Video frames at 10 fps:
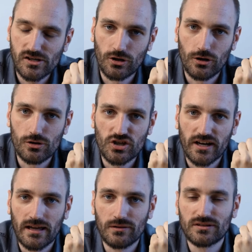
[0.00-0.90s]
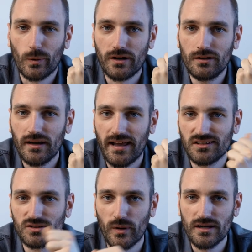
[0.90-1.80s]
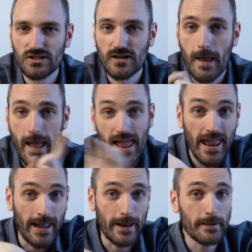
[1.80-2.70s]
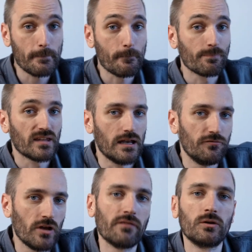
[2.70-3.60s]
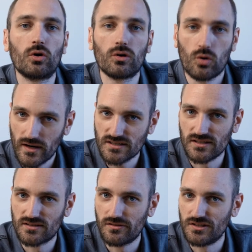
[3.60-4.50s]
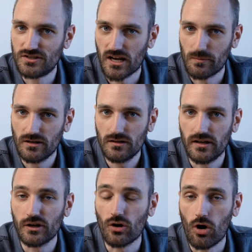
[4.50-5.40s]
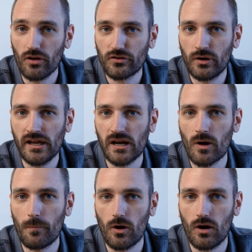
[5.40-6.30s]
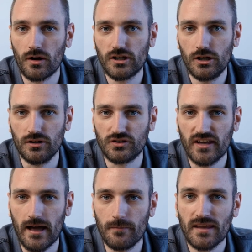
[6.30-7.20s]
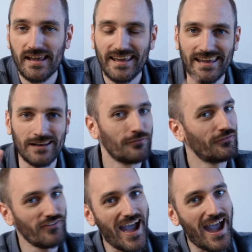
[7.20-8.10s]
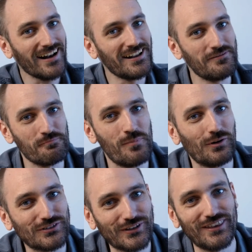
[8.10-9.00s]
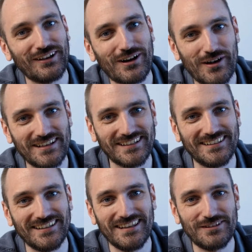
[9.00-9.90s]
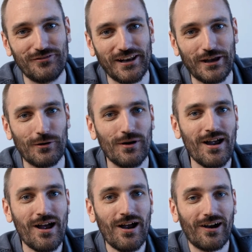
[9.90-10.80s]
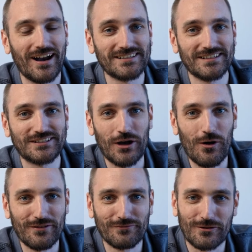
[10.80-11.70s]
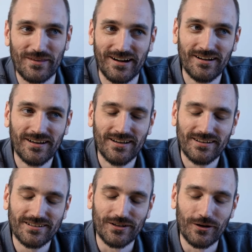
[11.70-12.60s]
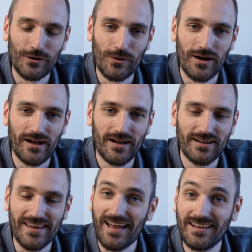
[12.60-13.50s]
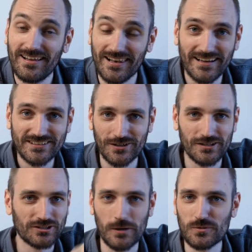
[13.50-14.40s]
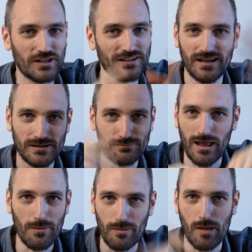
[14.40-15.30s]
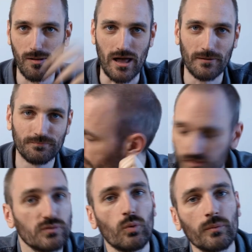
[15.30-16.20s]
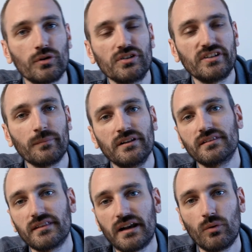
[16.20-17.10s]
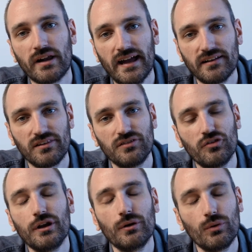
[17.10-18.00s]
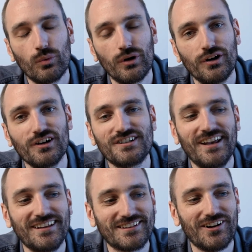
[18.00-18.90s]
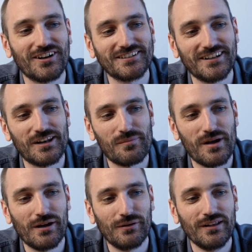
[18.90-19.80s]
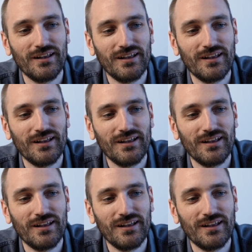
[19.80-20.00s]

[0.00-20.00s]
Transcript: sure you check out his Twitter and his Twitch, and if you have any more questions to this gentleman, you can also hit him up on Curious Cat. In fact, most of the questions in this video are actually stolen from there. So yeah, links are in the description and blah blah blah blah blah. There's one more segment that I want to add to this video where Jace talks a little bit about